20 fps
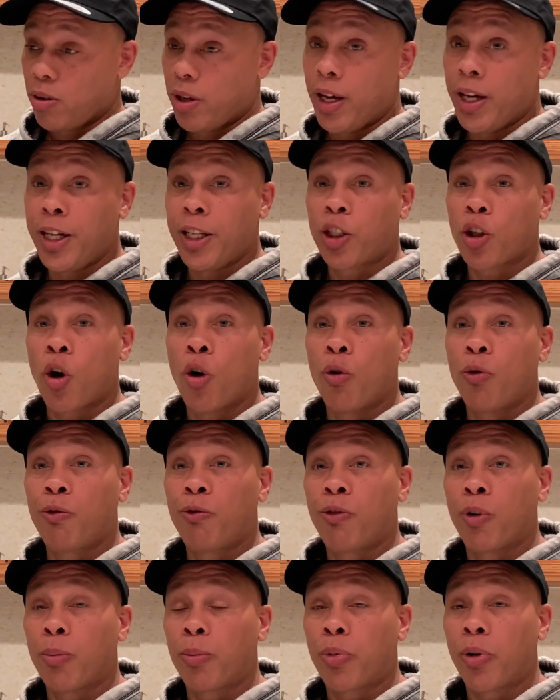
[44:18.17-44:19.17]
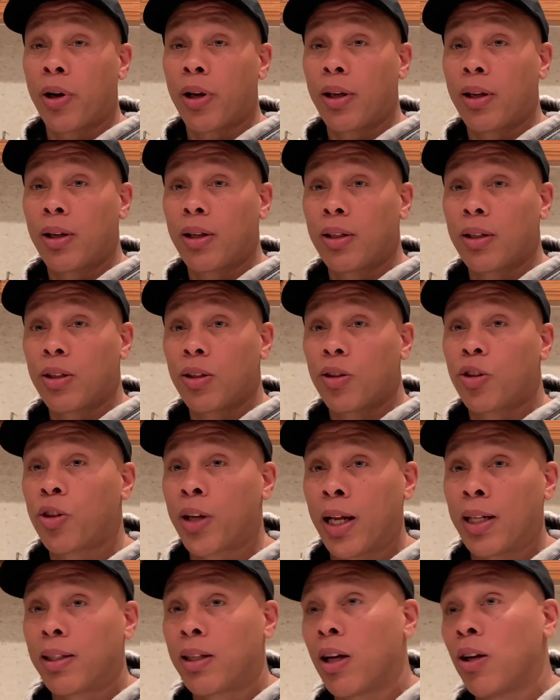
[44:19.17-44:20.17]
in its own footprint. So
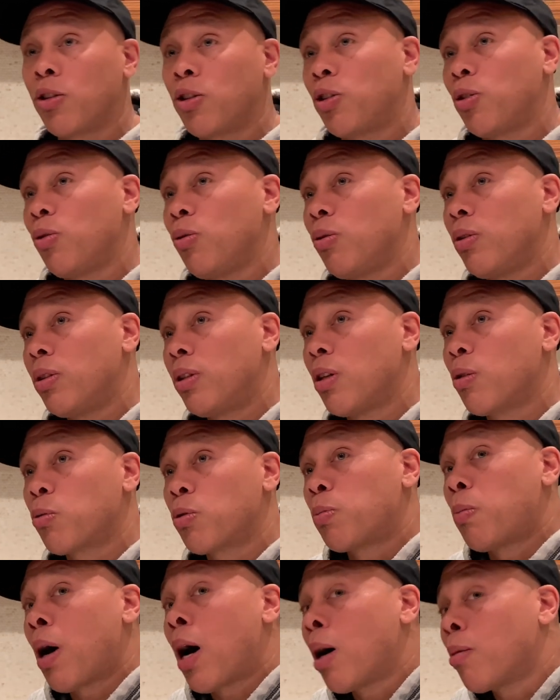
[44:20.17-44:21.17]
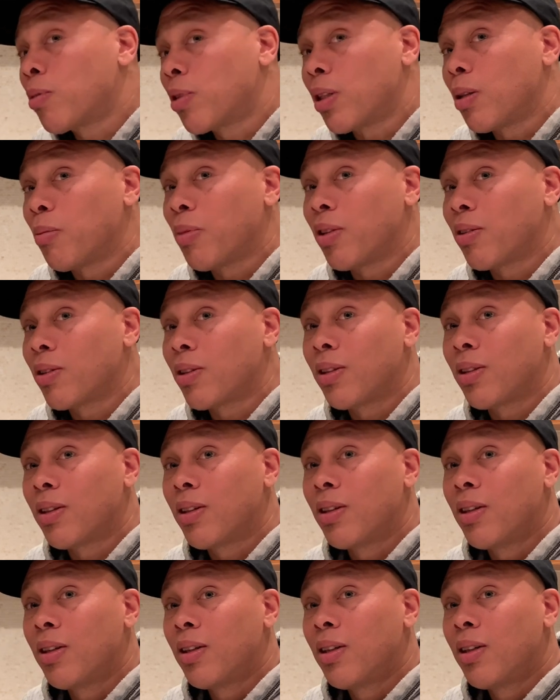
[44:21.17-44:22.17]
that tells you there was bombs in the building.
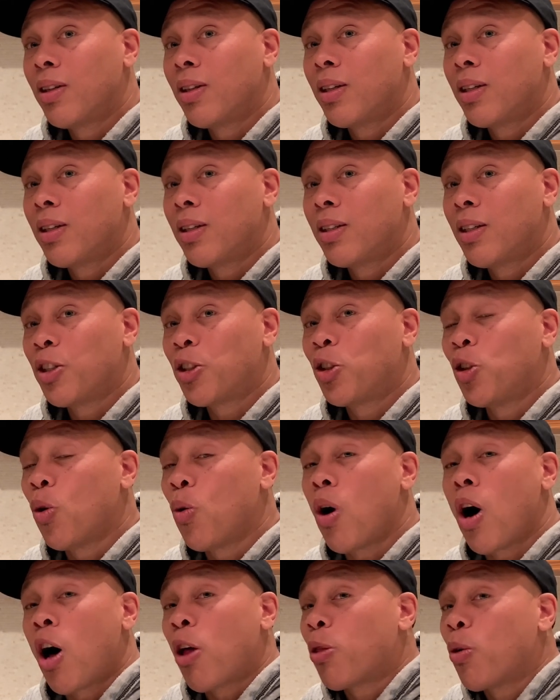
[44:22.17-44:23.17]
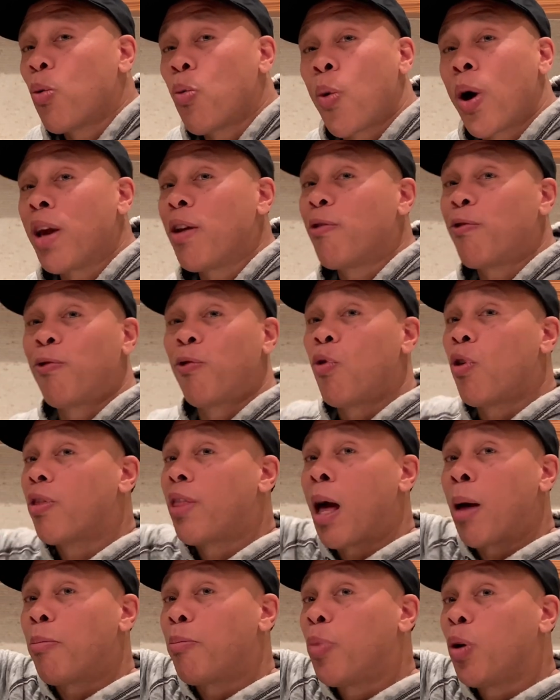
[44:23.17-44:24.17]
There's no other way for
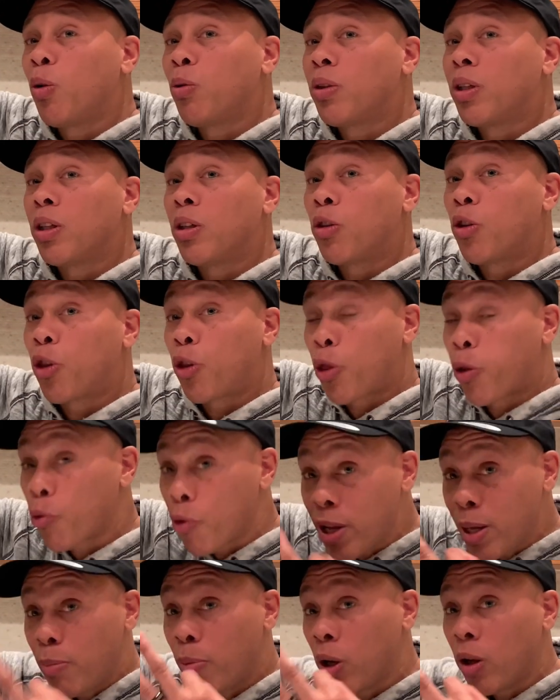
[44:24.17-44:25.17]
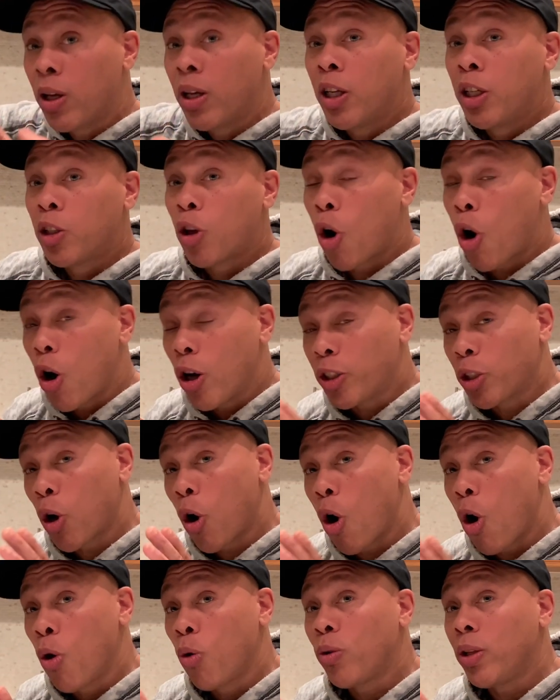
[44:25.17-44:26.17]
that building. It's the
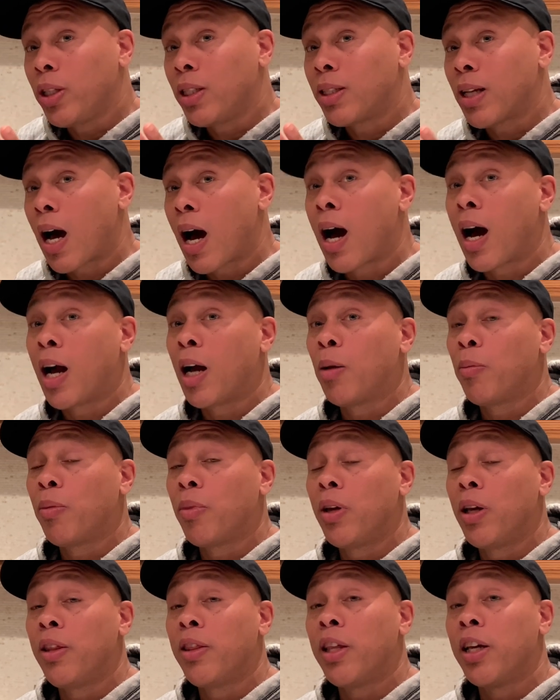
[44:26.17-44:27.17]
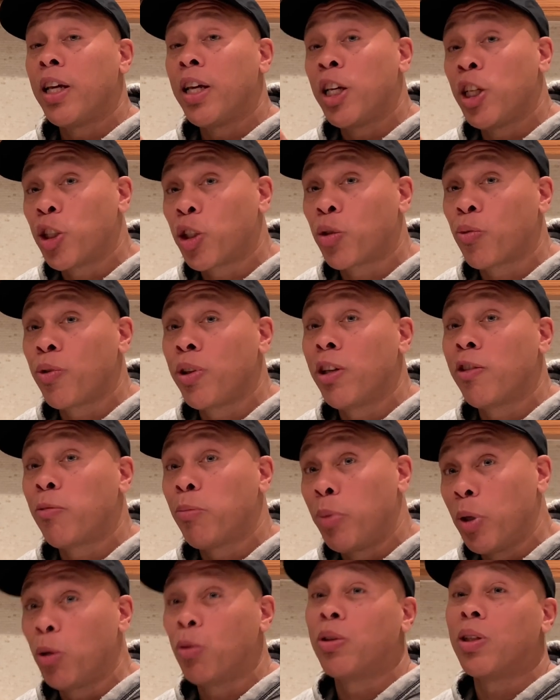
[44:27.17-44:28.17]
only time in the history
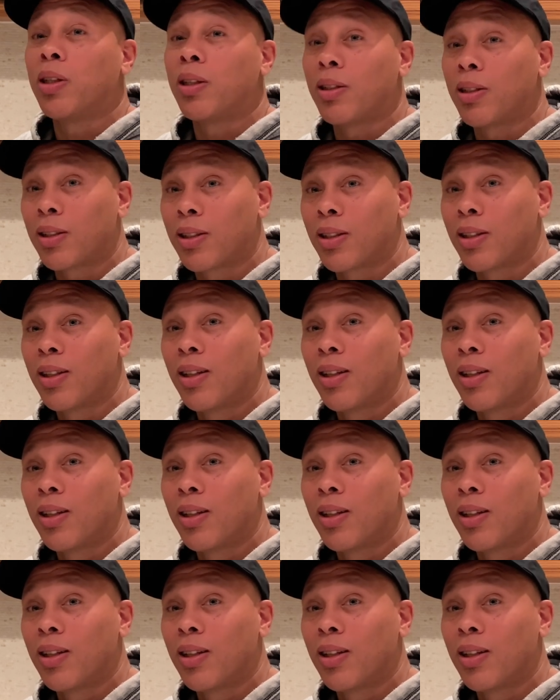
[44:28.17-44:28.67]
of buildings